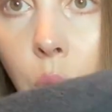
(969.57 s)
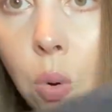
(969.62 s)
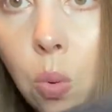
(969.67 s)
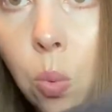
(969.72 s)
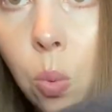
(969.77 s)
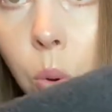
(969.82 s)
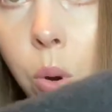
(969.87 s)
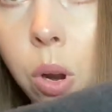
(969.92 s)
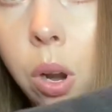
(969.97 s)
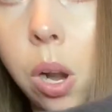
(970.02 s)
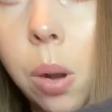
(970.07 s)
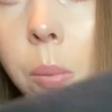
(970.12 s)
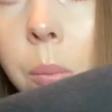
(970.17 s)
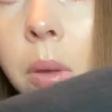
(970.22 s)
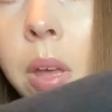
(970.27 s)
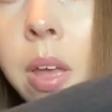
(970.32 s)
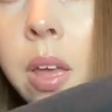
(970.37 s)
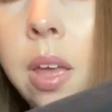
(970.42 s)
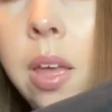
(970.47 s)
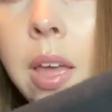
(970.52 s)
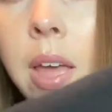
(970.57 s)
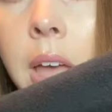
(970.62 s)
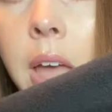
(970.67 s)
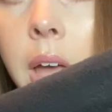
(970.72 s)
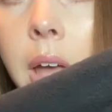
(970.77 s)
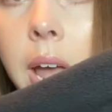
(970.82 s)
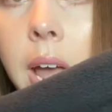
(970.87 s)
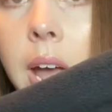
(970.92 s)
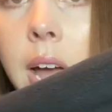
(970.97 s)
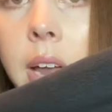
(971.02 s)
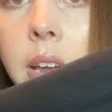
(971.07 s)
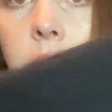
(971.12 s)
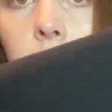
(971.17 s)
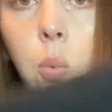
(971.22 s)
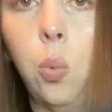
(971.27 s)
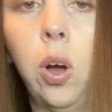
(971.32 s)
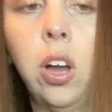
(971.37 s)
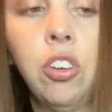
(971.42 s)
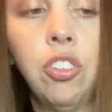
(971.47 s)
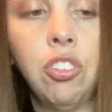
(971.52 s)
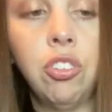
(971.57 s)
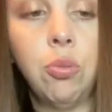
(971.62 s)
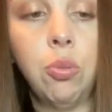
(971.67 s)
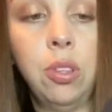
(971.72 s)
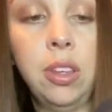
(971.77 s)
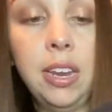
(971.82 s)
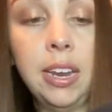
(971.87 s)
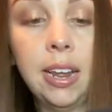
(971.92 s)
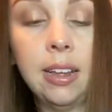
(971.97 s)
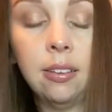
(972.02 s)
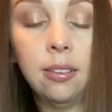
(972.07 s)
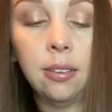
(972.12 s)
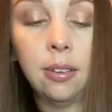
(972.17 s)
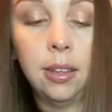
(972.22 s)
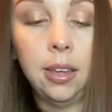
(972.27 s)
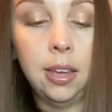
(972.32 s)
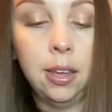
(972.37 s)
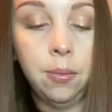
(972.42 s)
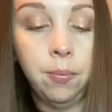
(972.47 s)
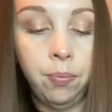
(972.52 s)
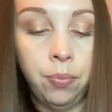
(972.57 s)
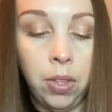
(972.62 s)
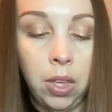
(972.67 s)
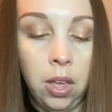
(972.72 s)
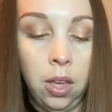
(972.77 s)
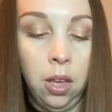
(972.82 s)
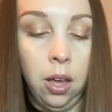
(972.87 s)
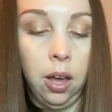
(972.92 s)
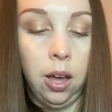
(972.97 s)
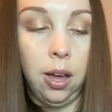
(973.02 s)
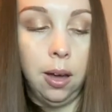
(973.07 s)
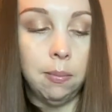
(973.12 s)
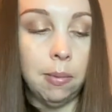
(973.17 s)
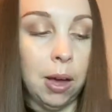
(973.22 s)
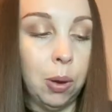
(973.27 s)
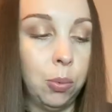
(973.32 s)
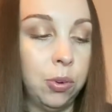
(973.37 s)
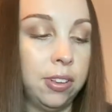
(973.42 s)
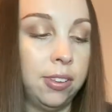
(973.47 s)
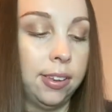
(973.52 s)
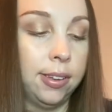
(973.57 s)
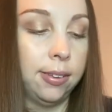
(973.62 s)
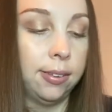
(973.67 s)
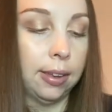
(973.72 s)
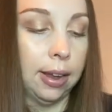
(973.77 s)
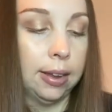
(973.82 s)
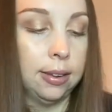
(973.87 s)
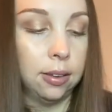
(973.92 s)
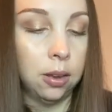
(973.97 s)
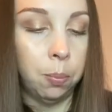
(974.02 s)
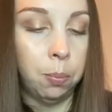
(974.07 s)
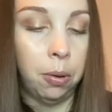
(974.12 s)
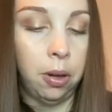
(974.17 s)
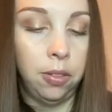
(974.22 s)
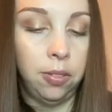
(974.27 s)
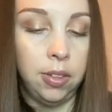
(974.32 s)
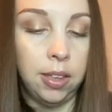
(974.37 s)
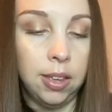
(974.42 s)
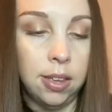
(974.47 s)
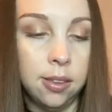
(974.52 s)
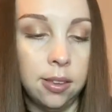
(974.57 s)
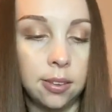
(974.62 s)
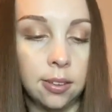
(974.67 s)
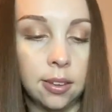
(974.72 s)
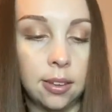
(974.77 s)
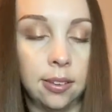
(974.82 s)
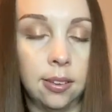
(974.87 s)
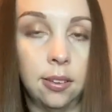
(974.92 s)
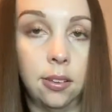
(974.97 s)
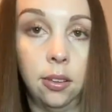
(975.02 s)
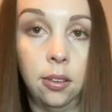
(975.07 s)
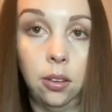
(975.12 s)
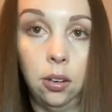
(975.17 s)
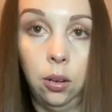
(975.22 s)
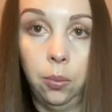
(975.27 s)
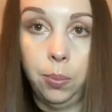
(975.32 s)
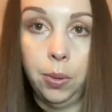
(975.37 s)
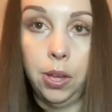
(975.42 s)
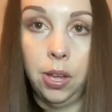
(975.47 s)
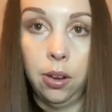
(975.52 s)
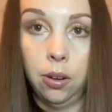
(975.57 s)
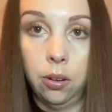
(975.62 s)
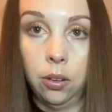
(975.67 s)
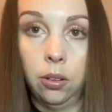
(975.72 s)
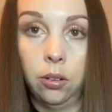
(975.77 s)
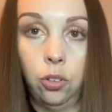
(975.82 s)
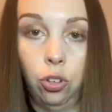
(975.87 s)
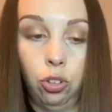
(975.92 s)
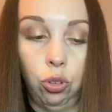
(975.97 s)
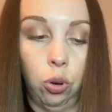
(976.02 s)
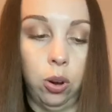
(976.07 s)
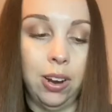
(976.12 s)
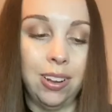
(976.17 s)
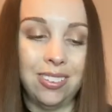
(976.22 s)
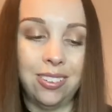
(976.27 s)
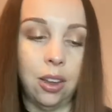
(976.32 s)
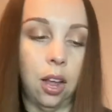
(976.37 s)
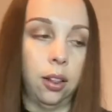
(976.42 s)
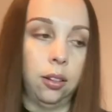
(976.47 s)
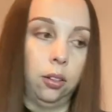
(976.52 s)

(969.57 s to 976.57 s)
warm, and it washes really nicely. Um, I would say size up on this because it's a little bit short. It's not